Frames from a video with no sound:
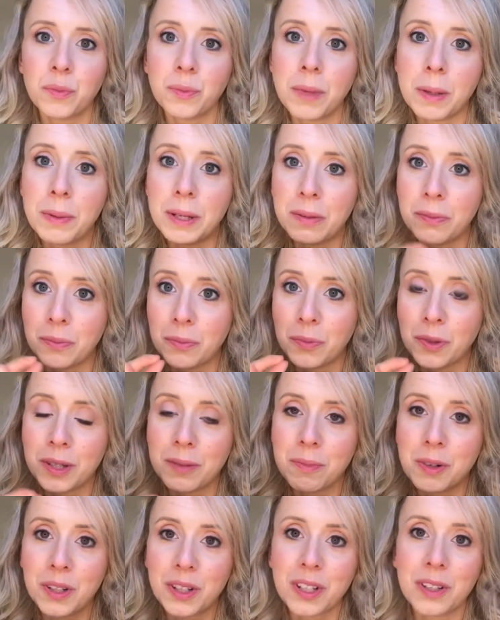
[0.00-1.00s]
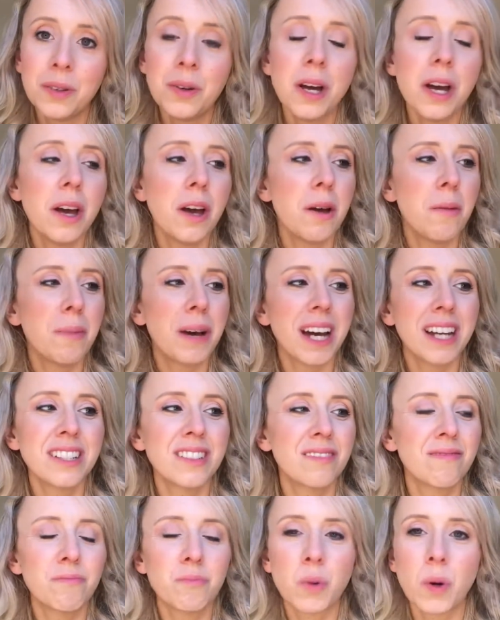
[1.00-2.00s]
maybe one more go. But I
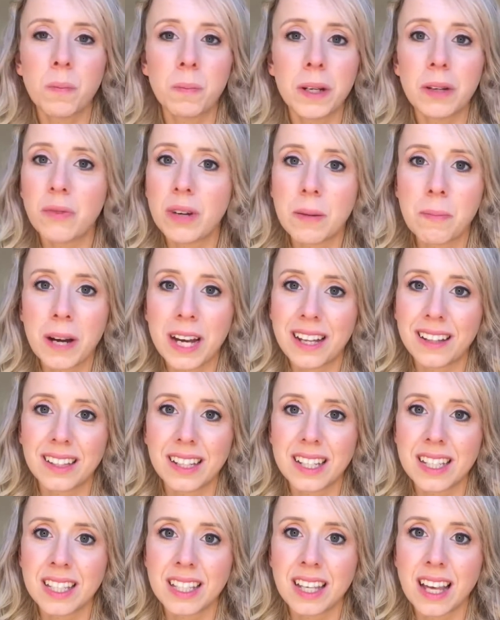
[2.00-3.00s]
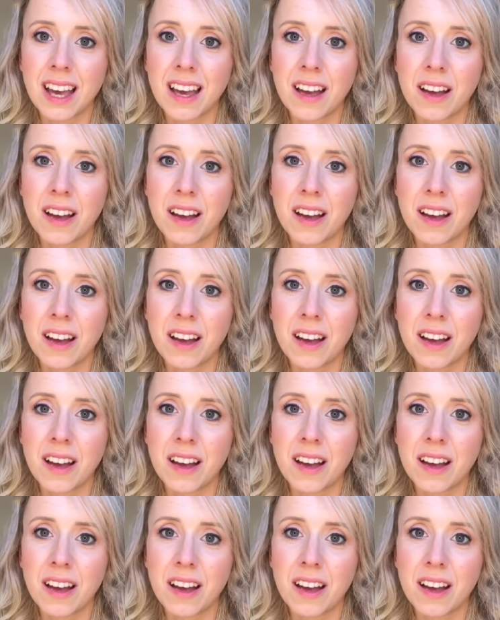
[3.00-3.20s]
won't be rebuying this